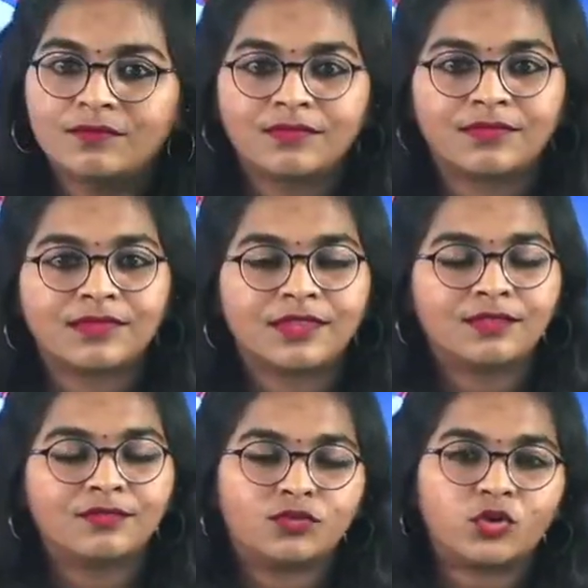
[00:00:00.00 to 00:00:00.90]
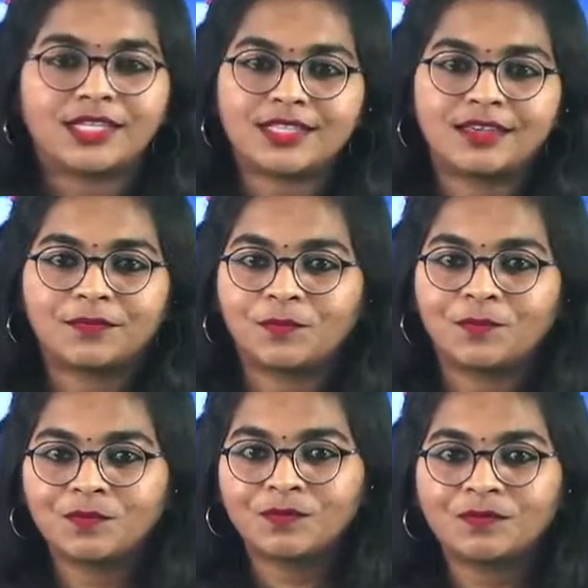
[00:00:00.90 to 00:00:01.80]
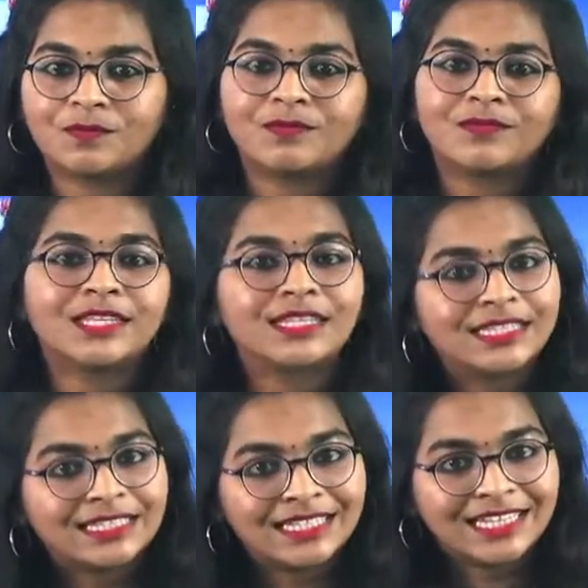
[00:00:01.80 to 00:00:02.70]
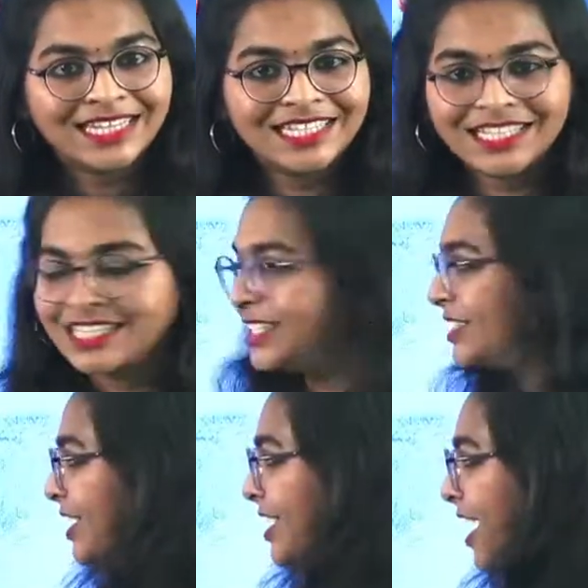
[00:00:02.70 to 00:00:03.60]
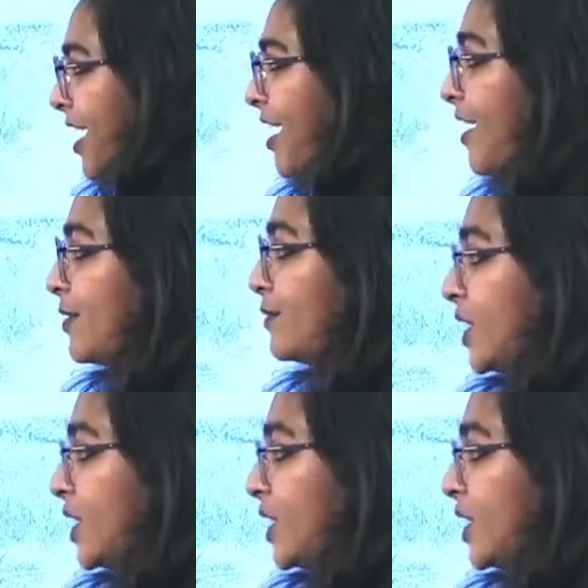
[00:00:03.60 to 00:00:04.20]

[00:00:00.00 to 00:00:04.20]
freezing, right. So, yeah, freezing is a